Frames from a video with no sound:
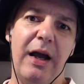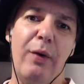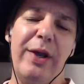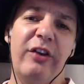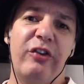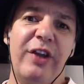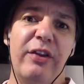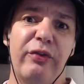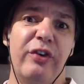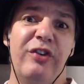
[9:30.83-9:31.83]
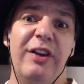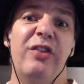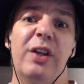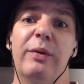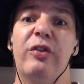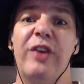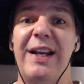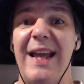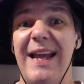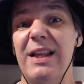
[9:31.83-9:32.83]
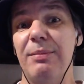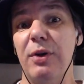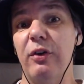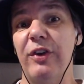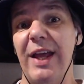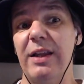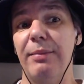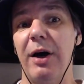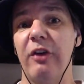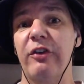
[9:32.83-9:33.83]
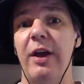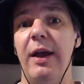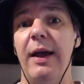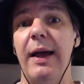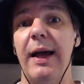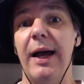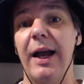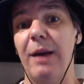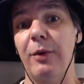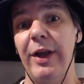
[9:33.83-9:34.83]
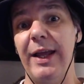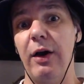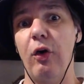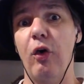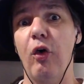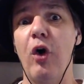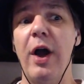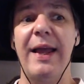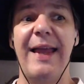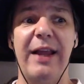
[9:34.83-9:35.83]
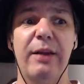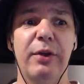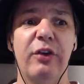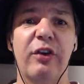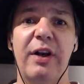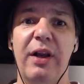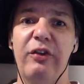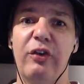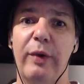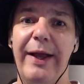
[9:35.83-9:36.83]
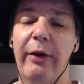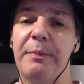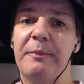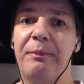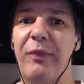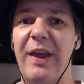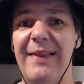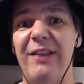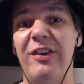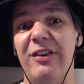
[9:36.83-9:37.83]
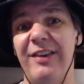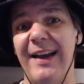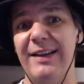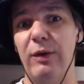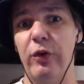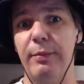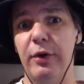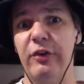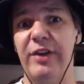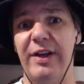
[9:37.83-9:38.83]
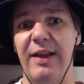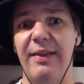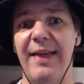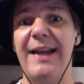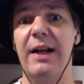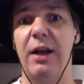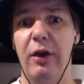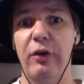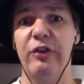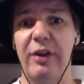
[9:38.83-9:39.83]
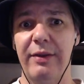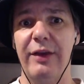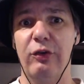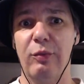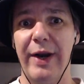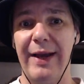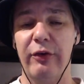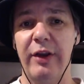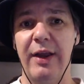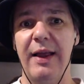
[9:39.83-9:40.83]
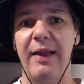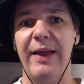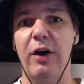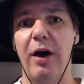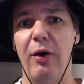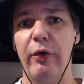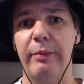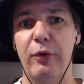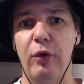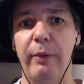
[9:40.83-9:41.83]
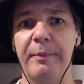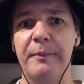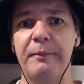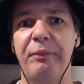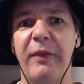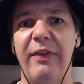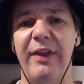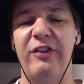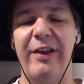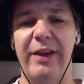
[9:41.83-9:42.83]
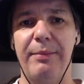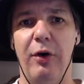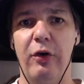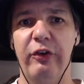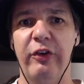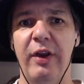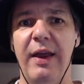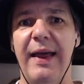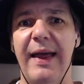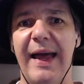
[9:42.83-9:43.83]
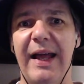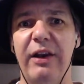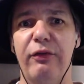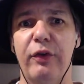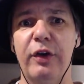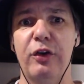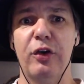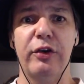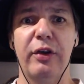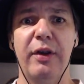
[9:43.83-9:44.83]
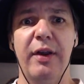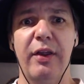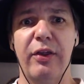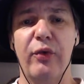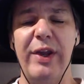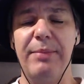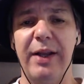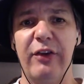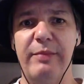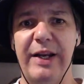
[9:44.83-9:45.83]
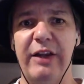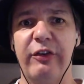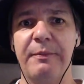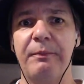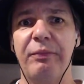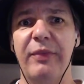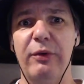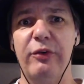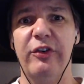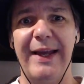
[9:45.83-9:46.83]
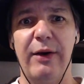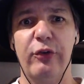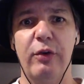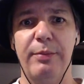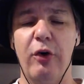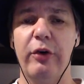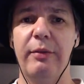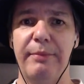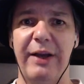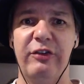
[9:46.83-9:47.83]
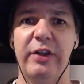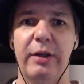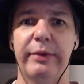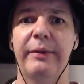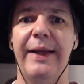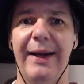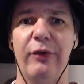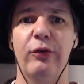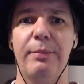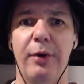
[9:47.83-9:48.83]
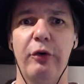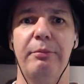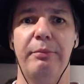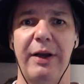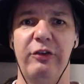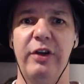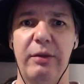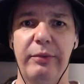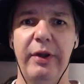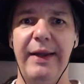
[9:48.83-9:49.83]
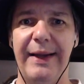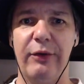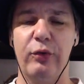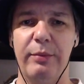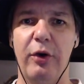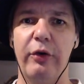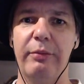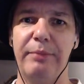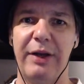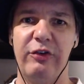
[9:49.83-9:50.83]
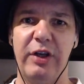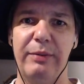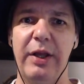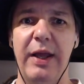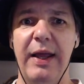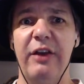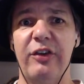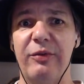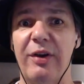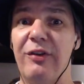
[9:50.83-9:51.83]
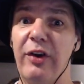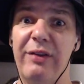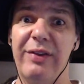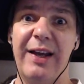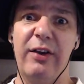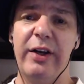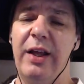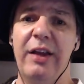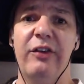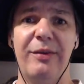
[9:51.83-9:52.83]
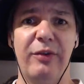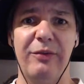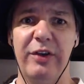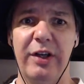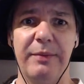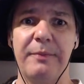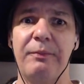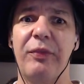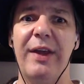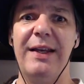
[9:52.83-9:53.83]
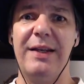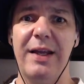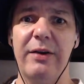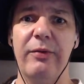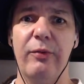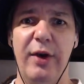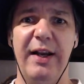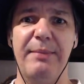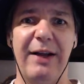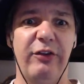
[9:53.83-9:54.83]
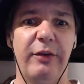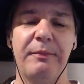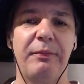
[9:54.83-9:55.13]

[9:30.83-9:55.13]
Are we going to see the fragility that we've seen in the Blues in the past come on here, or can the Blues close this one out? And that's exactly what the Blues did here. They closed this one out. They got hold of the ball, they set their pods, and for a good 3+ minutes, it was just out to a pod, bash it up, out to a pod, bash it up, out to a pod, bash it up. Sometimes they got over the gain line, sometimes they didn't. It didn't really matter.